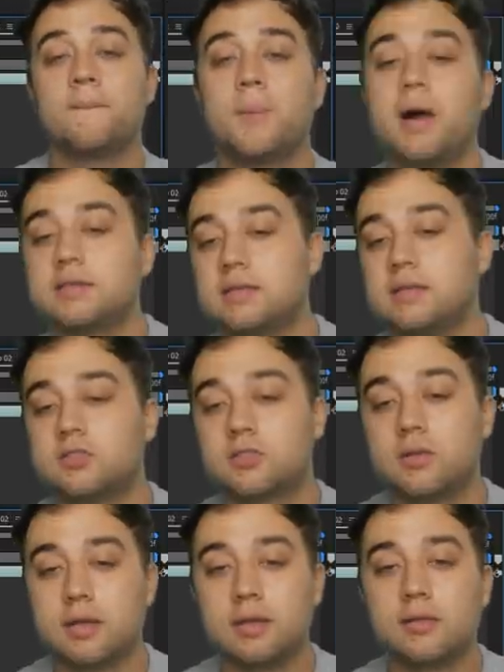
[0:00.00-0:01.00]
but it's
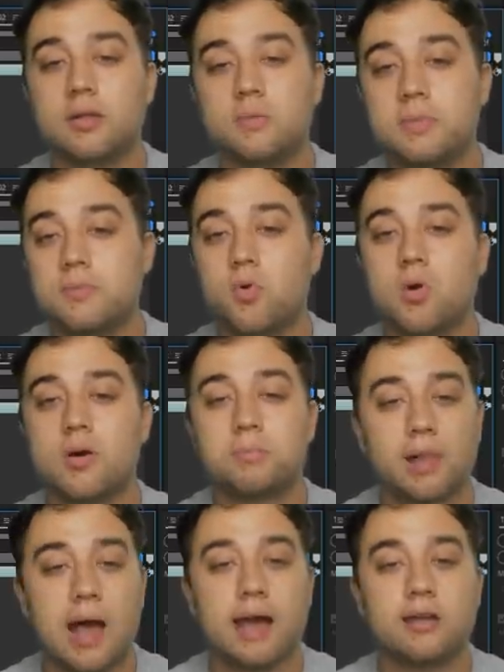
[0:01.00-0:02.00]
looking a little bit more
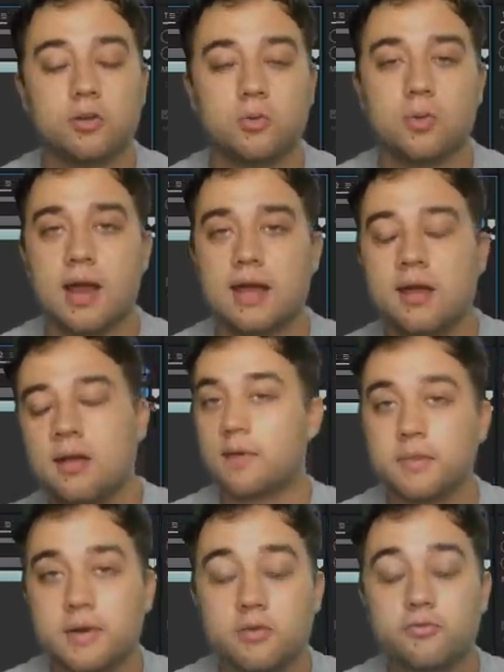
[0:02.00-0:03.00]
black and gray, that
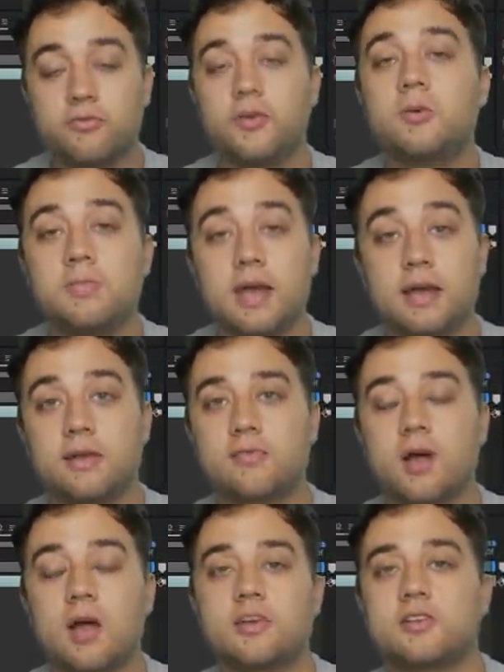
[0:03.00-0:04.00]
real film
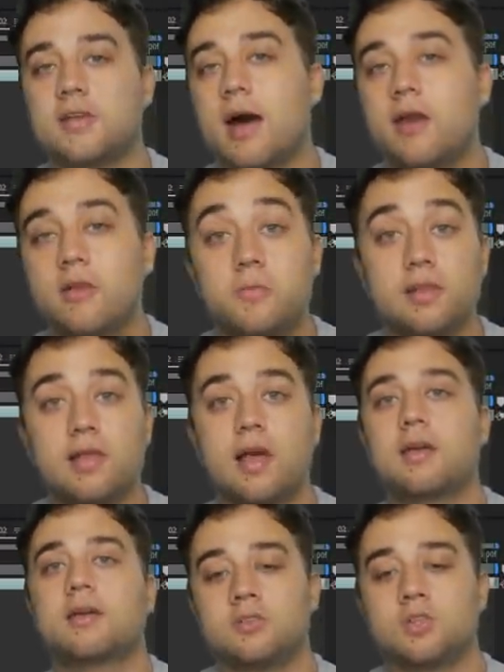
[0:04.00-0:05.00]
negative color style that we like.